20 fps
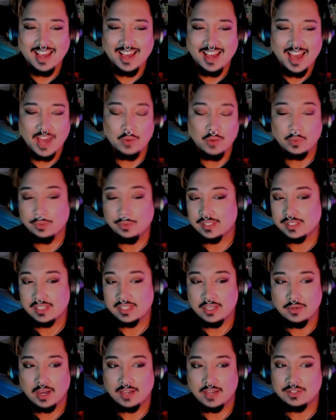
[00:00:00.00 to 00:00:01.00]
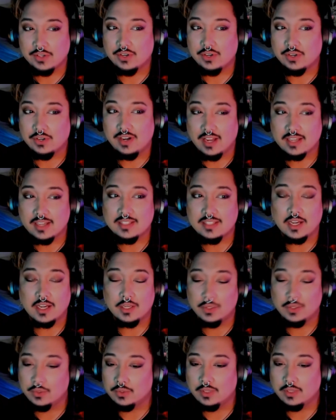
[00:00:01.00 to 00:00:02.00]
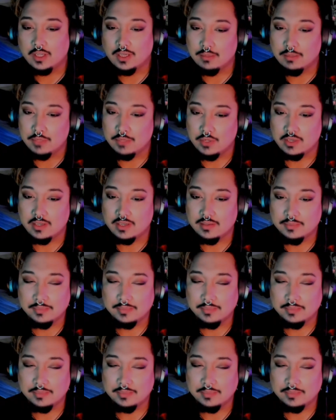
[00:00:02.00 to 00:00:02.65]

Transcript: And we will see you guys on our next Unholy Communion.